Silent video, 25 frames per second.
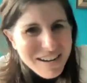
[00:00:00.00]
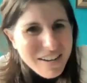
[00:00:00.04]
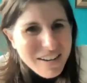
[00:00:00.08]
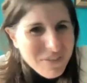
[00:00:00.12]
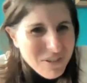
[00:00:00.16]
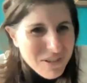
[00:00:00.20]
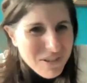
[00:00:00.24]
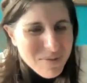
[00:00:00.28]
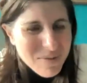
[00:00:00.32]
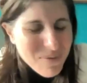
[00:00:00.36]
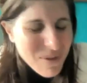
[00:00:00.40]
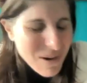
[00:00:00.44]
to
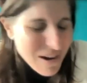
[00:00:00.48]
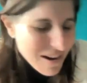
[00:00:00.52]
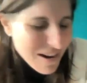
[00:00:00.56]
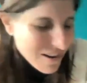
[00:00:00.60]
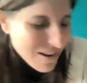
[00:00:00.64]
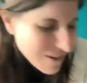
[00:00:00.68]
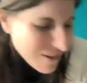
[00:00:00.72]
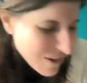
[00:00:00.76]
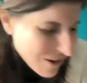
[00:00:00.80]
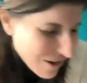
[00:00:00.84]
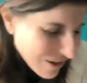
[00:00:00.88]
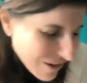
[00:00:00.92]
get the
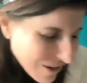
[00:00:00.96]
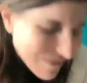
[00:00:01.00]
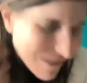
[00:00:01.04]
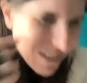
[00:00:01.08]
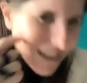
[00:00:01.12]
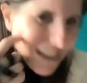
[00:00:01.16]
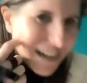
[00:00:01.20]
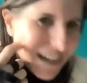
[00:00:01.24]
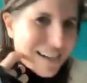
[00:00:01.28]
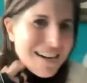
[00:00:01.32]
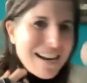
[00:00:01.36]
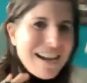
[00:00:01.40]
fire alarm to
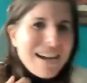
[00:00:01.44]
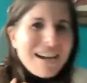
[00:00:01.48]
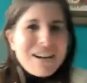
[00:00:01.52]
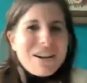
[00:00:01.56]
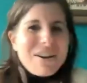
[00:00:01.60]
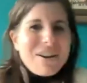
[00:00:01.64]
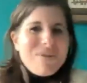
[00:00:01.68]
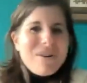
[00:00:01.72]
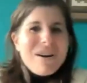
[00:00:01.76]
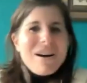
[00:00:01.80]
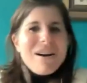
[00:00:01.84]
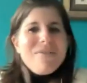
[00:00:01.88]
like not
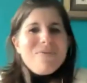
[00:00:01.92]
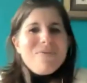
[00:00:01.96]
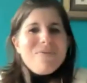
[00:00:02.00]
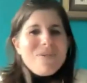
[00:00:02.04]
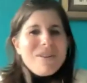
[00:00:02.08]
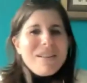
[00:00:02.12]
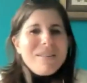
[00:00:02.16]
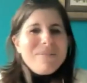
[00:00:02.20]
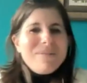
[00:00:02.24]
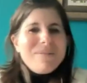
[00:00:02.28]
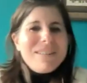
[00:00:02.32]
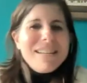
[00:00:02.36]
go off
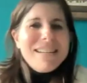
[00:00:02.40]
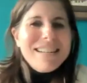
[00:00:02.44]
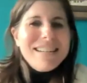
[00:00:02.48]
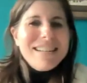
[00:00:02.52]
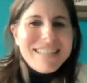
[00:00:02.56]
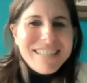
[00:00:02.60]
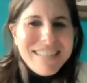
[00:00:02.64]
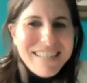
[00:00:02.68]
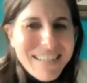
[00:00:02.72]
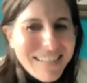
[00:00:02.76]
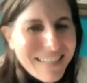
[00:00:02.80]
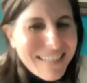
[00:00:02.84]
while I'm
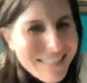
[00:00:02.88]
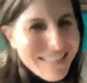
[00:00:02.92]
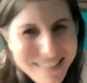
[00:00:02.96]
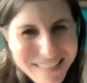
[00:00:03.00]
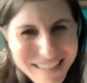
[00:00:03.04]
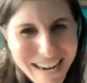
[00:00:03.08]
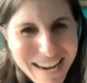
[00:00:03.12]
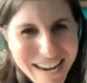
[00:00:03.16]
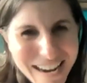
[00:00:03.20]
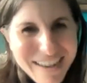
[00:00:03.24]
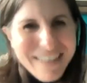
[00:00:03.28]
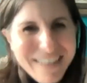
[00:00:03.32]
teaching. It's
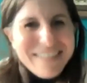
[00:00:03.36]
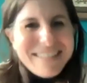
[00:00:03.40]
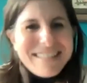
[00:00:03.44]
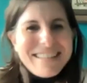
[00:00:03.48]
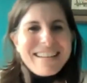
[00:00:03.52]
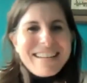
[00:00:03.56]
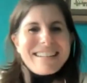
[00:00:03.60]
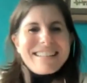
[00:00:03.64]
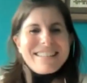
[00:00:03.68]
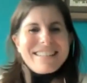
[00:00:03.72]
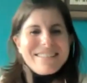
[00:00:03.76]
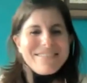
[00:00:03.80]
chaos
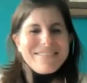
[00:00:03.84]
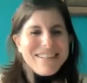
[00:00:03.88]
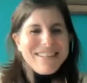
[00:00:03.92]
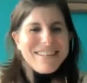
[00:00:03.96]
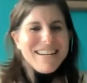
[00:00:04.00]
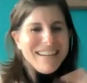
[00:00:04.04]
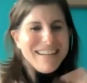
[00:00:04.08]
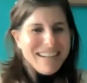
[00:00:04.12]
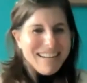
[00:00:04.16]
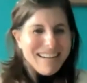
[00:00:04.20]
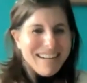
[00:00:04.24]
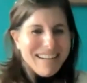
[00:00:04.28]
next to
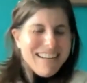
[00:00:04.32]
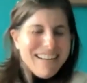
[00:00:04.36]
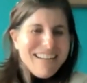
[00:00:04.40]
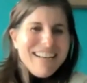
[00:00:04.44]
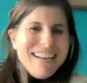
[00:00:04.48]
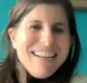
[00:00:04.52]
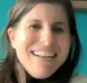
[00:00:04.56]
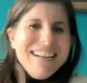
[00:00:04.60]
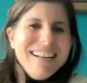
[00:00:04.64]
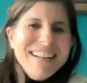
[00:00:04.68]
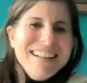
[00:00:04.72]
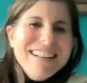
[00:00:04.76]
me,
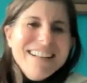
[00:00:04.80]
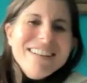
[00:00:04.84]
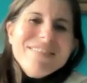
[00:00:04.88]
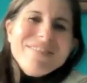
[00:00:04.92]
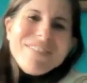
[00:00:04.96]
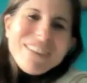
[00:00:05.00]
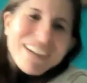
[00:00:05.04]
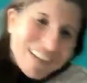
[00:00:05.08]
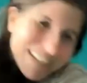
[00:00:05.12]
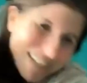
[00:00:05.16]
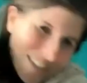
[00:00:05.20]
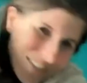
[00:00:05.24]

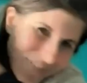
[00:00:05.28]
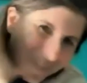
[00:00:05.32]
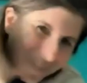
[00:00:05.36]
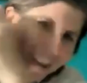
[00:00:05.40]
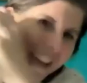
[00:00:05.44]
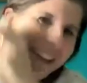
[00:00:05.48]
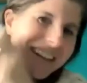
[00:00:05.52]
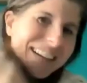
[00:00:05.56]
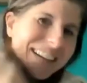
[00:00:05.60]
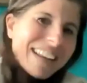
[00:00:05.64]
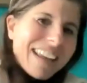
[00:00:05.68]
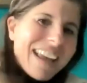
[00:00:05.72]
but it's
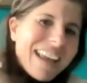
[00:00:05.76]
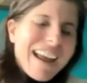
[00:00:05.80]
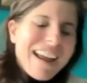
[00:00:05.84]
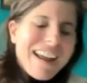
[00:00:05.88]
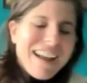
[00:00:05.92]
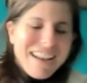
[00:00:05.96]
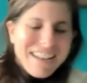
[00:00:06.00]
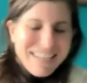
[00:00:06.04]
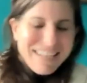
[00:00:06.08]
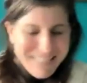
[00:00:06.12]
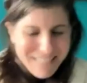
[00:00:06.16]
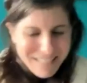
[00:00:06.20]
fun
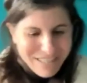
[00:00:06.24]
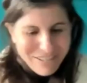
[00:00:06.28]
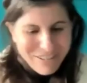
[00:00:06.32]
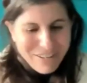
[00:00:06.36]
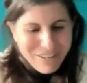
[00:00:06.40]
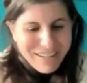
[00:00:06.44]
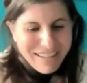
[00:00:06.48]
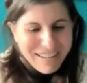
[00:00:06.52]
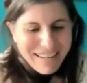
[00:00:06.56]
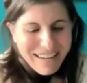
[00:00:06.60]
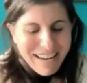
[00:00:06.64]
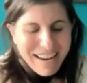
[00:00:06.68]
chaos and
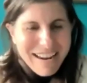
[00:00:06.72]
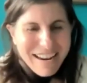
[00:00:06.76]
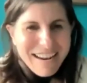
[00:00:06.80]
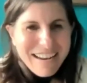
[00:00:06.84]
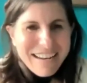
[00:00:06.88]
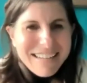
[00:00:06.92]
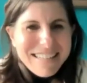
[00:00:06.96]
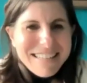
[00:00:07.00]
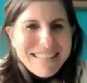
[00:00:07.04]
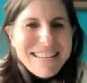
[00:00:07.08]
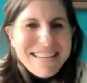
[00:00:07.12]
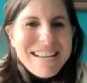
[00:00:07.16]
good
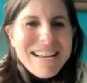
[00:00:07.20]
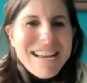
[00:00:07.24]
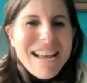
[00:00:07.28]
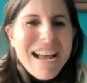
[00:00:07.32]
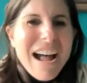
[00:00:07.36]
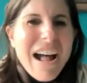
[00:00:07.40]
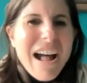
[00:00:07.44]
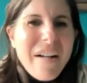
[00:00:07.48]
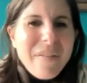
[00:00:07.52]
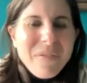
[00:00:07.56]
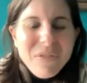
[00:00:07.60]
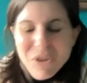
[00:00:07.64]
chaos.
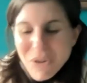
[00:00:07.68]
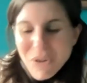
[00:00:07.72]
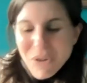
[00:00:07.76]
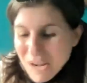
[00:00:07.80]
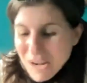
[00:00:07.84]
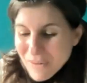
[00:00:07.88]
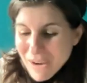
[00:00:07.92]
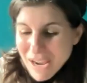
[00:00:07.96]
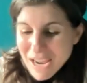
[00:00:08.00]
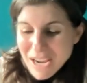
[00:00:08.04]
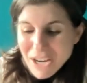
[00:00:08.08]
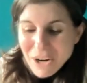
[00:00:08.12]
So
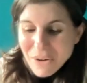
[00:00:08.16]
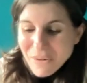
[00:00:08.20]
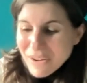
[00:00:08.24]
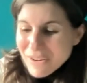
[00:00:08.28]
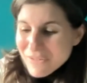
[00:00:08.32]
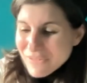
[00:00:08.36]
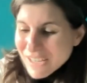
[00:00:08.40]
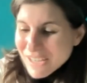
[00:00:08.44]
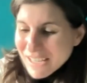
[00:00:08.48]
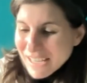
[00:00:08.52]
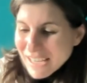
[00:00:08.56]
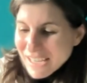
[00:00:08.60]
anyway, I go
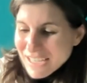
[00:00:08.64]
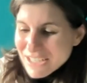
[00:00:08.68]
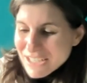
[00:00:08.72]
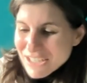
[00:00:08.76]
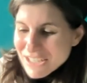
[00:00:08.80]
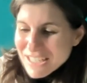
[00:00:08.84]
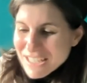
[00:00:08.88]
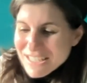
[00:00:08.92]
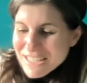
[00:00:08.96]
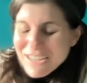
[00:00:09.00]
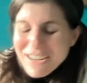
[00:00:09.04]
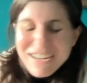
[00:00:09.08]
on
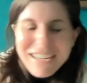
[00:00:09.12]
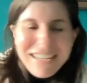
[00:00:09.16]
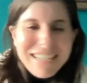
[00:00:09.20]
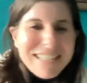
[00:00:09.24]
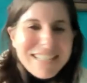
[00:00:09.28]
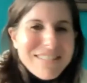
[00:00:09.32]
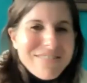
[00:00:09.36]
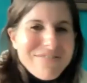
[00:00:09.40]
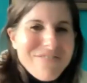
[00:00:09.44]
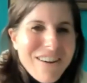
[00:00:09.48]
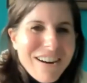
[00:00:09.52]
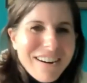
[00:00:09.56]
vacation starting
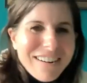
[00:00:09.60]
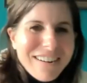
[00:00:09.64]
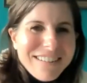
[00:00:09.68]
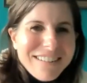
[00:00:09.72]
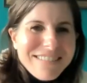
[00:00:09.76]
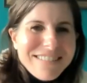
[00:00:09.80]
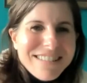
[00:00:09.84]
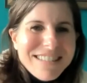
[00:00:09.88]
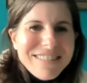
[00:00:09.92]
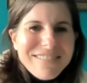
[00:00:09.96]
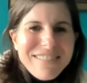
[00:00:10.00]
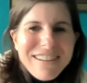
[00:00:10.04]

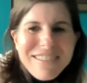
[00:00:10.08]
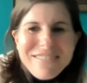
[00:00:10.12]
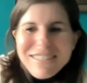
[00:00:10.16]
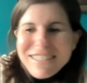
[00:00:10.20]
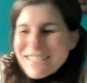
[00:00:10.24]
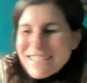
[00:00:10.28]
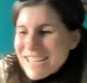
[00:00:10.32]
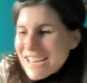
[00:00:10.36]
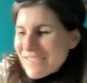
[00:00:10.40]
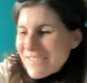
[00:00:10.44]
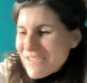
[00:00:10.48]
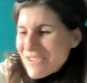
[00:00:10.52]
tomorrow. So I will
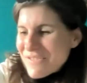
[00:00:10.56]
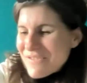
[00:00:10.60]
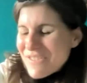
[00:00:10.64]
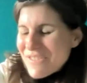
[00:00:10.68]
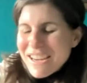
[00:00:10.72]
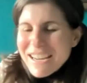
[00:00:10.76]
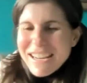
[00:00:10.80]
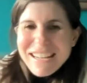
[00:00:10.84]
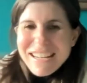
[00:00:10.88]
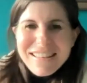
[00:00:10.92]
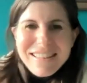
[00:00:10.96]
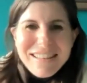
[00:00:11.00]
see
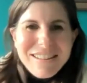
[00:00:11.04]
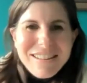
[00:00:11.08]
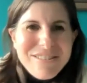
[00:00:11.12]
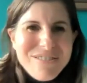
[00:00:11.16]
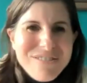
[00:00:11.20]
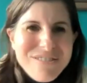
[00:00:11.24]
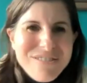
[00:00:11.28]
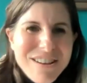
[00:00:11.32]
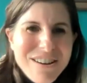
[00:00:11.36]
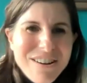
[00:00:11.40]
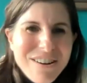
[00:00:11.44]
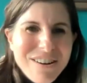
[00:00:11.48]
everybody in the
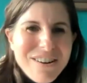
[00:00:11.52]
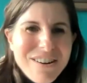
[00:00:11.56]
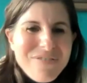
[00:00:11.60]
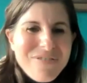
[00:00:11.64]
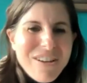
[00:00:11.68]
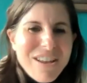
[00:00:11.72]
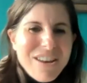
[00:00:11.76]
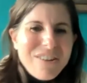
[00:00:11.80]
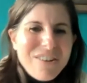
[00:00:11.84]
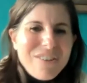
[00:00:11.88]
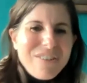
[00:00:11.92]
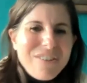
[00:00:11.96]
new year if
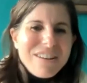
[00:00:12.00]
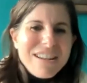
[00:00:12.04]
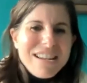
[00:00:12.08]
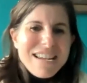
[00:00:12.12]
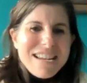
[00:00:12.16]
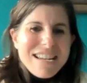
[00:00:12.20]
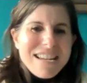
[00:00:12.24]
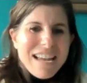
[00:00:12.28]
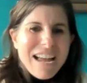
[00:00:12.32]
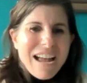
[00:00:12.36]
I don't